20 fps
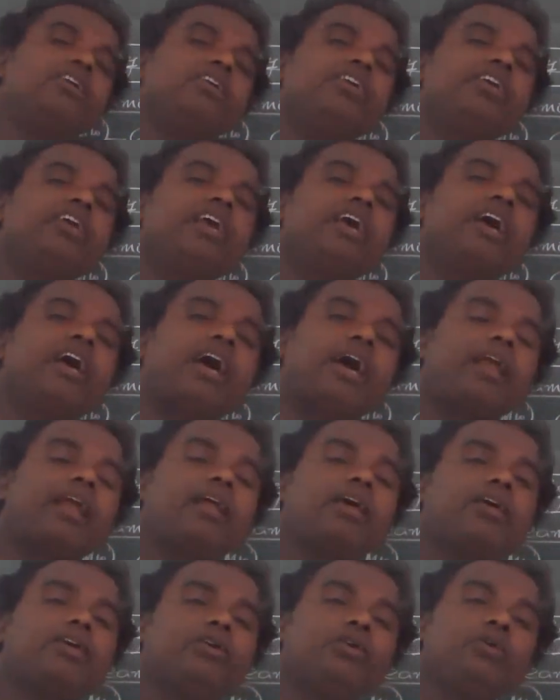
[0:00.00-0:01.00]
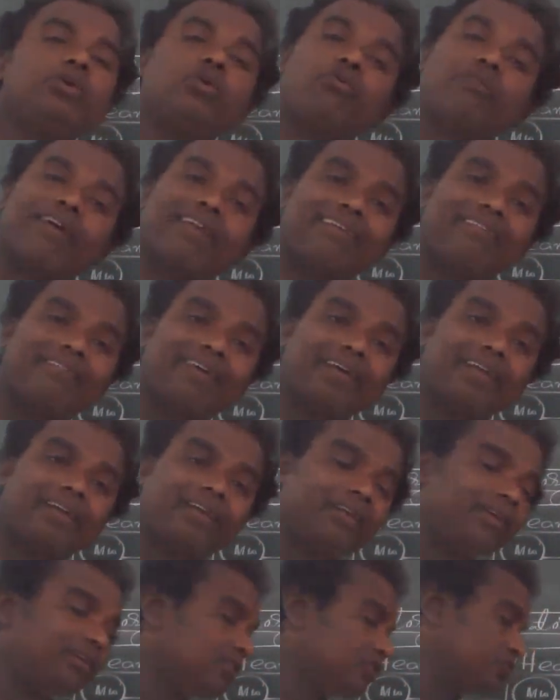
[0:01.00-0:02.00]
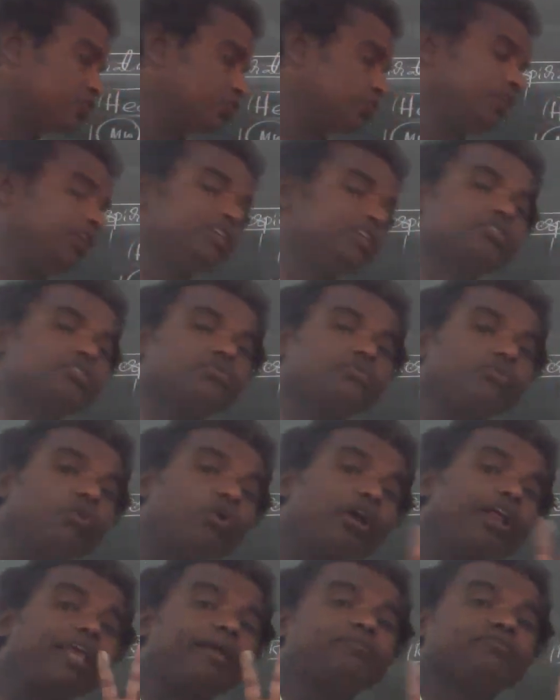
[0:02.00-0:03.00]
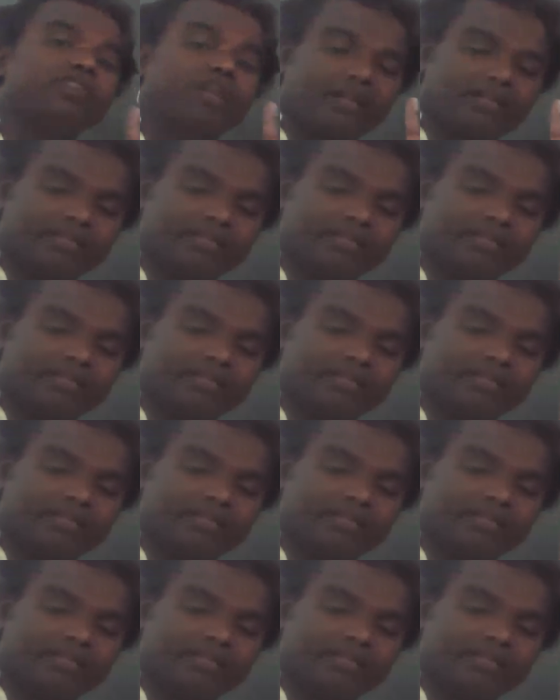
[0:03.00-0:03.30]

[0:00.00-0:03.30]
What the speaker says: Yeah, you know very well. So that is 4 hemes are.